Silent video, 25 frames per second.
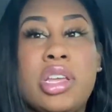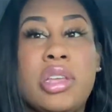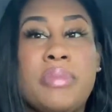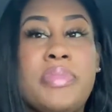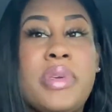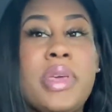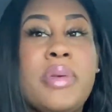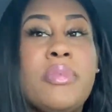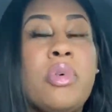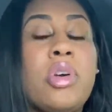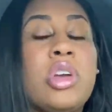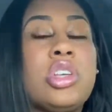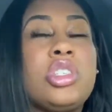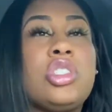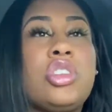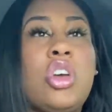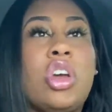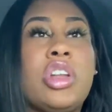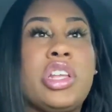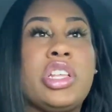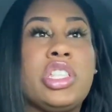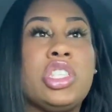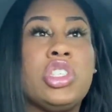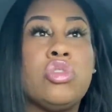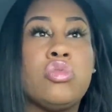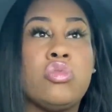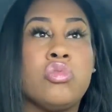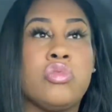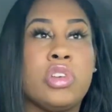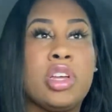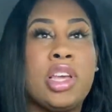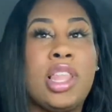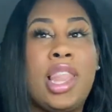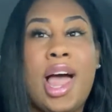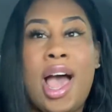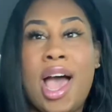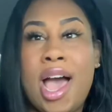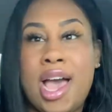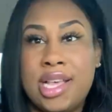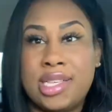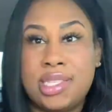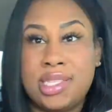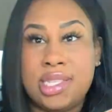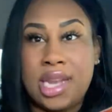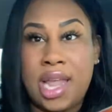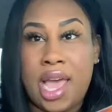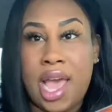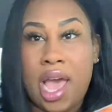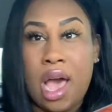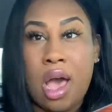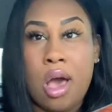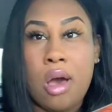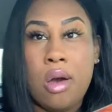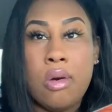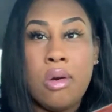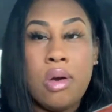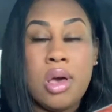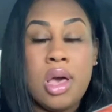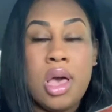people are starting to realize now